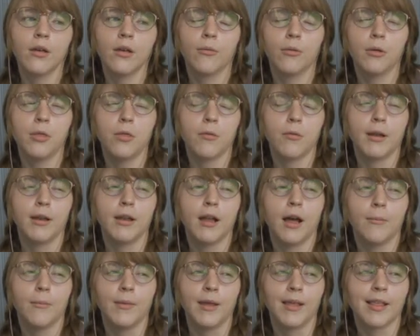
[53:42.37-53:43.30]
What do I
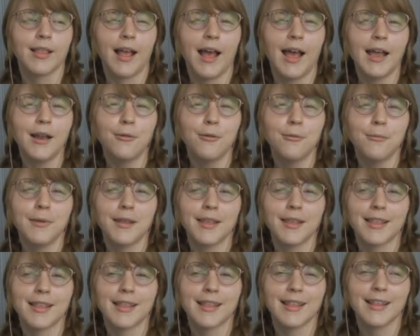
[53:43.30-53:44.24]
not miss? I don't
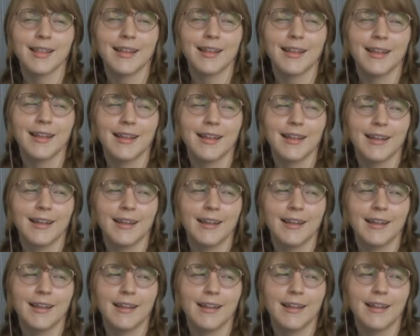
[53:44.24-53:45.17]
miss.
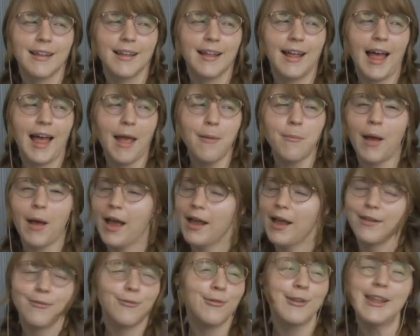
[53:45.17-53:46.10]

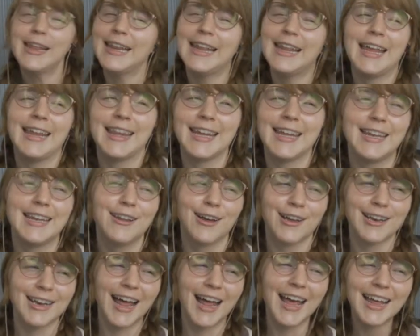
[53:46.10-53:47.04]
I really did
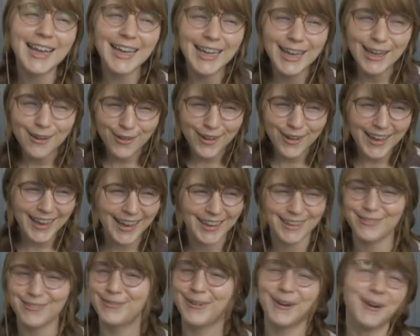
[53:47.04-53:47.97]
not like living
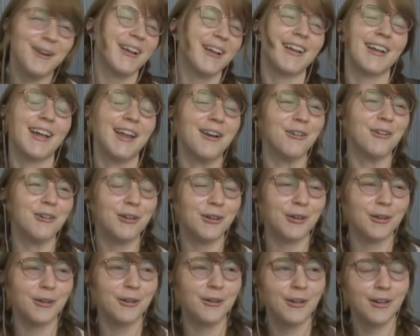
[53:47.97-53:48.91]
in America at
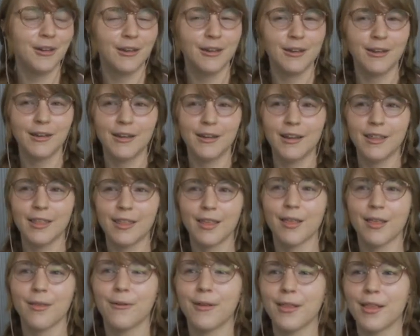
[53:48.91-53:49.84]
all.
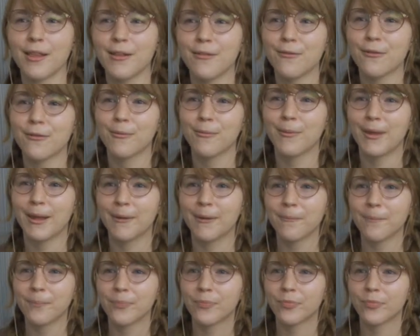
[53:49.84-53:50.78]
Just wasn't for
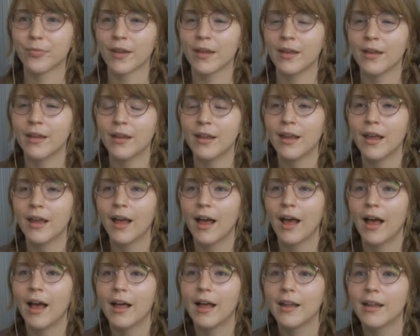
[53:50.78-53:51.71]
me.
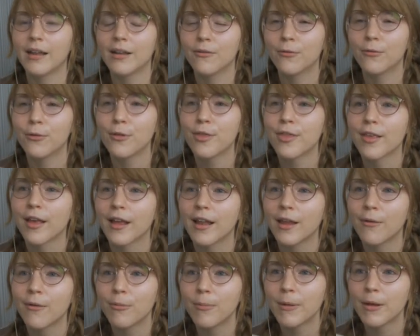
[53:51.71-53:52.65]
Fuchan,
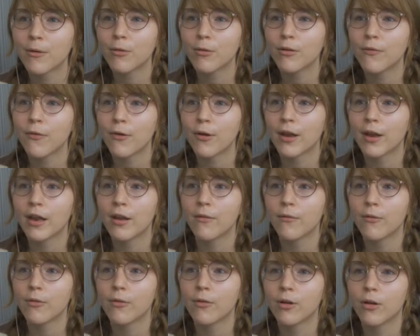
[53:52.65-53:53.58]
it would be cool if you could
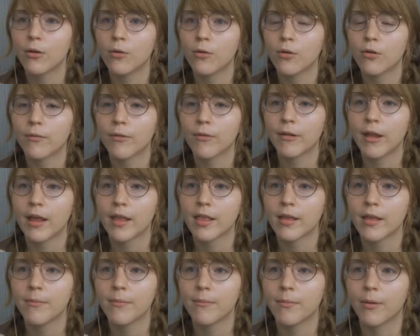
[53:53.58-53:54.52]
interview an owner of an
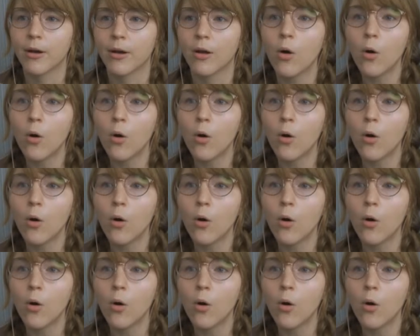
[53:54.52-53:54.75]
SM bar.